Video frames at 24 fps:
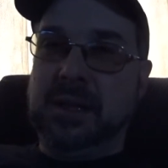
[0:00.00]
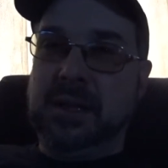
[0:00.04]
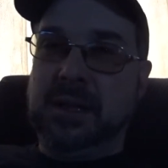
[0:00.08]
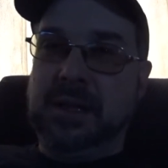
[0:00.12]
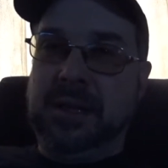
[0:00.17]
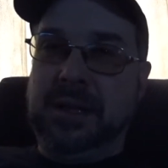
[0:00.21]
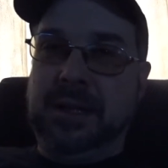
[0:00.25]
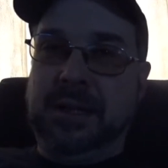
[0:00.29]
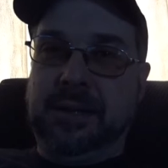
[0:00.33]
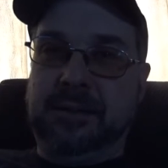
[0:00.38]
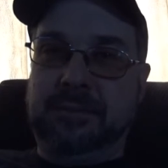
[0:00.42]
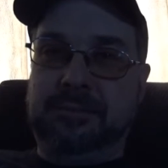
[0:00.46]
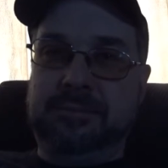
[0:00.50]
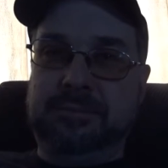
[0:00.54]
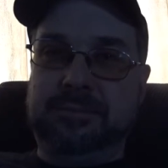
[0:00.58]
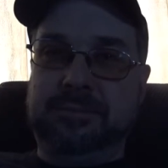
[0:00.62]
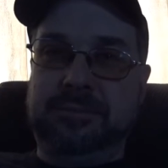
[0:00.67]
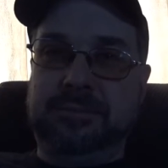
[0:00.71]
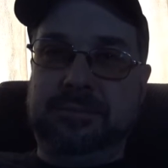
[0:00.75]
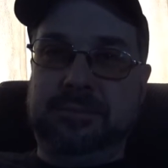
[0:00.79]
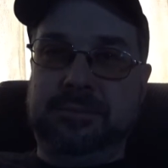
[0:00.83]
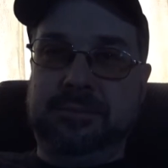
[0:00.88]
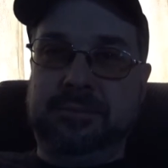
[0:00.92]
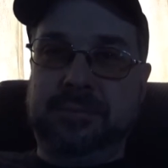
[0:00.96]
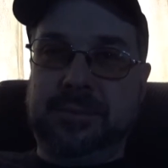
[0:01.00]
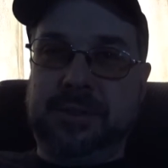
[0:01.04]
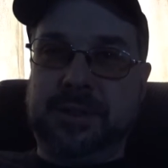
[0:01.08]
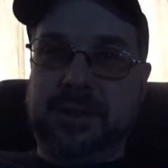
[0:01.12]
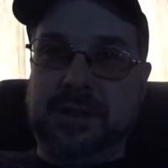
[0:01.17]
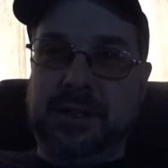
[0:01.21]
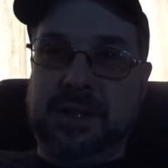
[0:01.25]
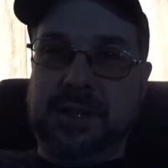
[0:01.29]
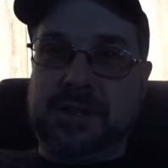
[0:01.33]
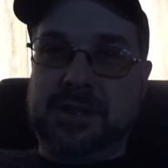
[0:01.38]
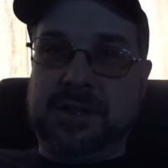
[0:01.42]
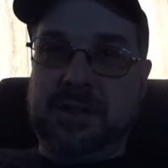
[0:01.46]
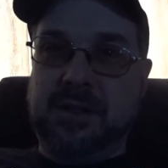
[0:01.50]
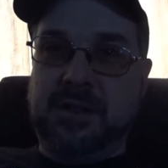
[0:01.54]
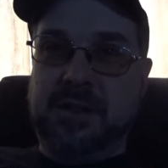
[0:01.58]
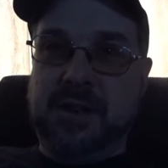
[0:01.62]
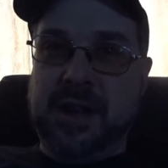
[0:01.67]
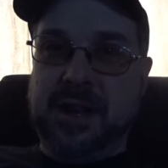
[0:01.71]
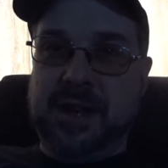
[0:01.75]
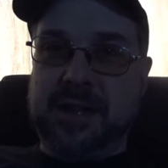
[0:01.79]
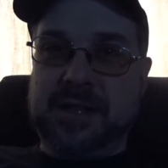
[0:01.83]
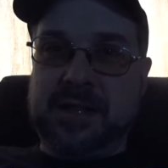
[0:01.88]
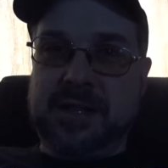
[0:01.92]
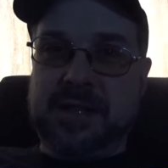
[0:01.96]
yeah, so it's our
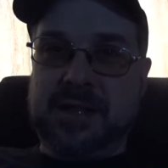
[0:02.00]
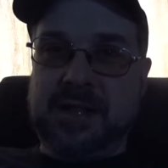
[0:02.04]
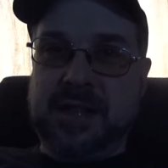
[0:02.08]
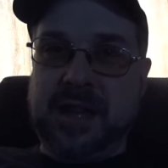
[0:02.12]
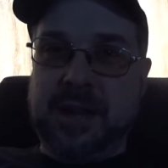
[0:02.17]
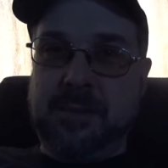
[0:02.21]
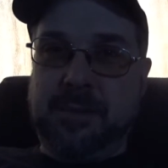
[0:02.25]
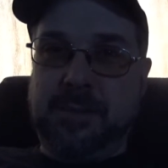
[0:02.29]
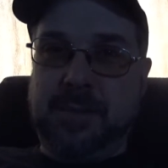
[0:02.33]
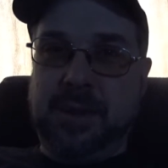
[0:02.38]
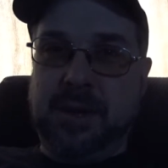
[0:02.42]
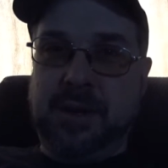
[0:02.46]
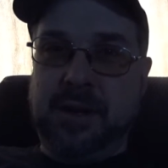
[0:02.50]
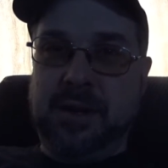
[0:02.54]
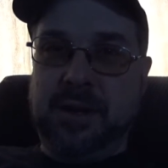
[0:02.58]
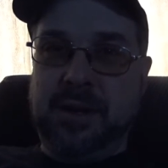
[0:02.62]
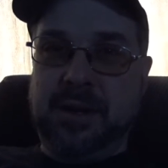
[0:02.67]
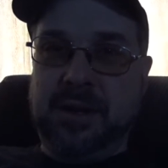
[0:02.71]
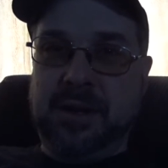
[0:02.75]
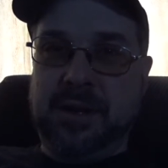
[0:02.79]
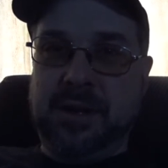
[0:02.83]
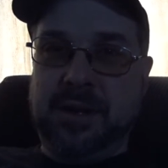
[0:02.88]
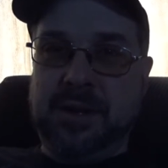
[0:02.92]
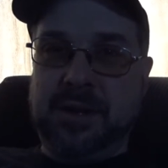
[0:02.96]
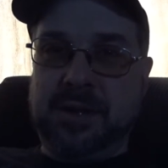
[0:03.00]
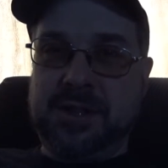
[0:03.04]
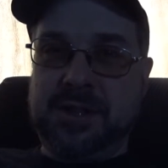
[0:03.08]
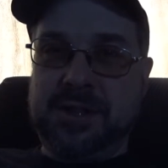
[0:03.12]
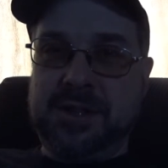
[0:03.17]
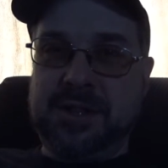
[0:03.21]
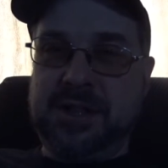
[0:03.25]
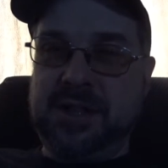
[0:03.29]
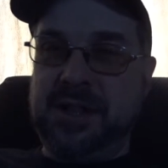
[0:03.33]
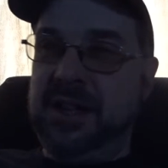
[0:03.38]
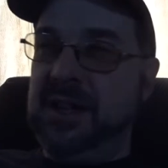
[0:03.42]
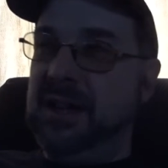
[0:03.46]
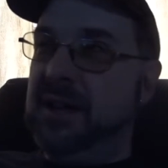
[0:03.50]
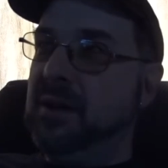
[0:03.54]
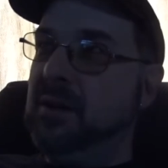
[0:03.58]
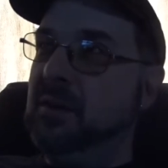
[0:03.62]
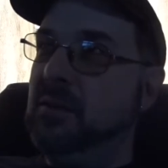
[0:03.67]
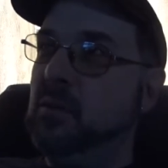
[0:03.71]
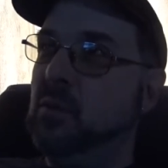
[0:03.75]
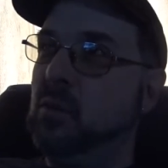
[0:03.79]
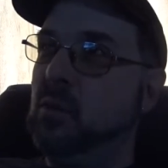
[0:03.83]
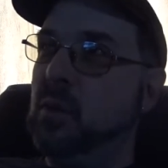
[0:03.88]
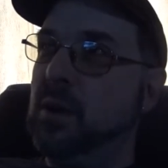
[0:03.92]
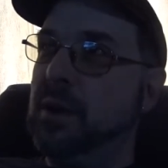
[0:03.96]
next step there to
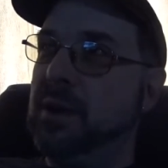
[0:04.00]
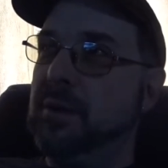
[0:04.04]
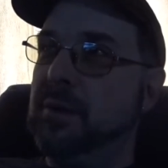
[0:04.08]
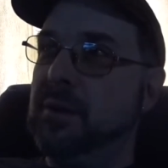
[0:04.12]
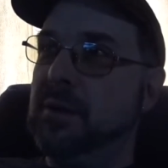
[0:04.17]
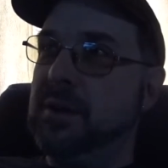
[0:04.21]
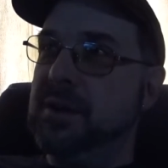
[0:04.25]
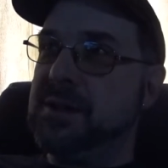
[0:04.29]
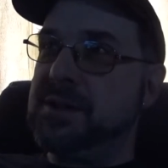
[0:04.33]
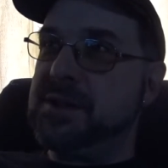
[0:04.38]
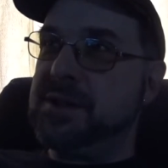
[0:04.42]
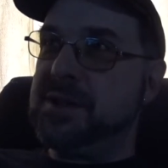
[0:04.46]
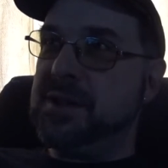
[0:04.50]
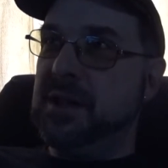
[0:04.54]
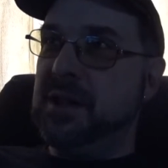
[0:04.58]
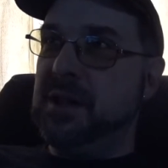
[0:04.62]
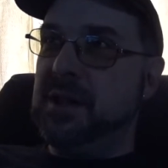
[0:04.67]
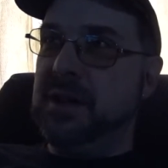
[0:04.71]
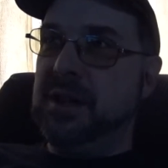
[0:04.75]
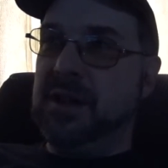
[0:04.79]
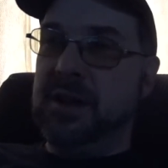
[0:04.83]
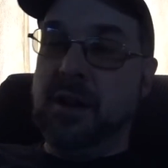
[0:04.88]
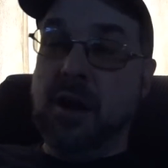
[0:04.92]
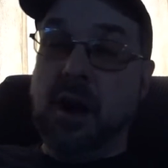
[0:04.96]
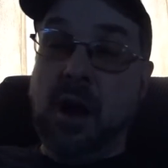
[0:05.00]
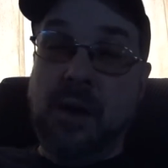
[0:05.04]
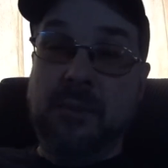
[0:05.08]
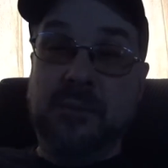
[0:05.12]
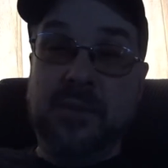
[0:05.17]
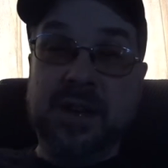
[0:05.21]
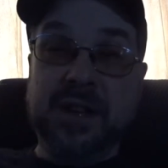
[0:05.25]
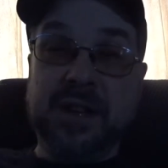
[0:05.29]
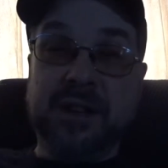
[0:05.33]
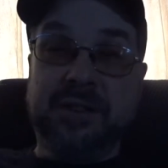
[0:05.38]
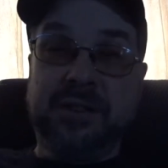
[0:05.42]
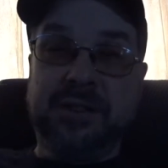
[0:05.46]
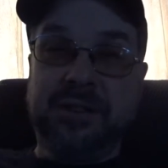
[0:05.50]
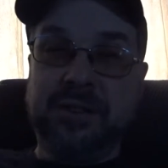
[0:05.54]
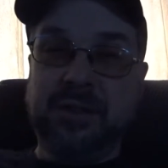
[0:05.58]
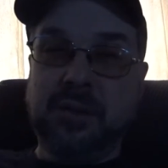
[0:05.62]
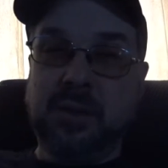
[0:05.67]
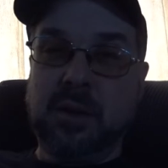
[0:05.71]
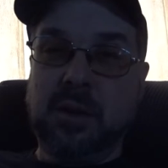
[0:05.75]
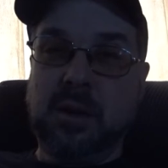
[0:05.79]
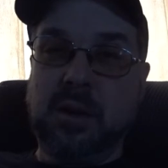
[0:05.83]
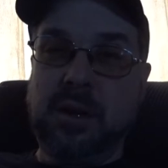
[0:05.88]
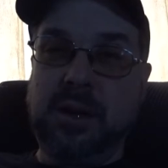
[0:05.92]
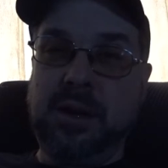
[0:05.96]
seeing whether it's an obvious
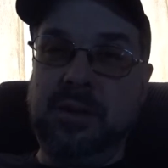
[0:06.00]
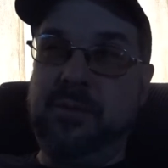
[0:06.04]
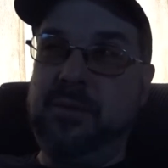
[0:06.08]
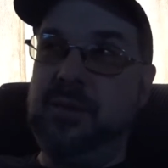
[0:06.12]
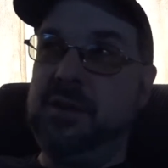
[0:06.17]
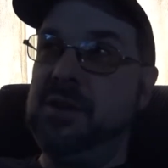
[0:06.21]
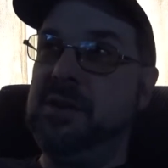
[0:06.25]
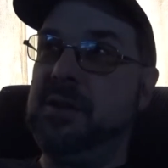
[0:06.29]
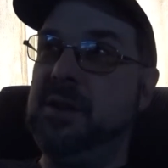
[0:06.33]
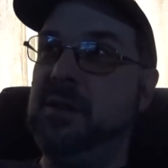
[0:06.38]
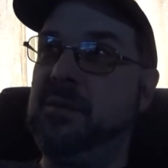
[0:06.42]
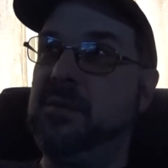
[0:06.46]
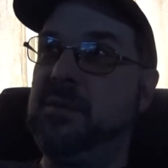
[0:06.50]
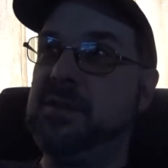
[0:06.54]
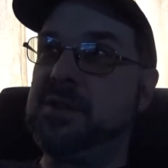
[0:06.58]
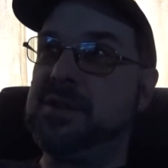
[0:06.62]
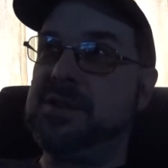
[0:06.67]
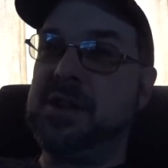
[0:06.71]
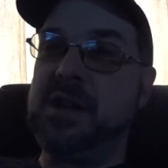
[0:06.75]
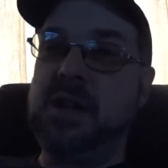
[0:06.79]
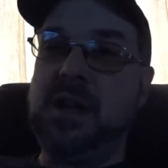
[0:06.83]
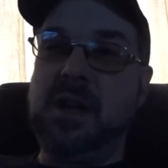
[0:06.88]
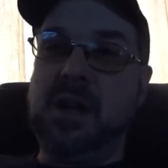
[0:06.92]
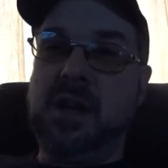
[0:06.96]
or if there's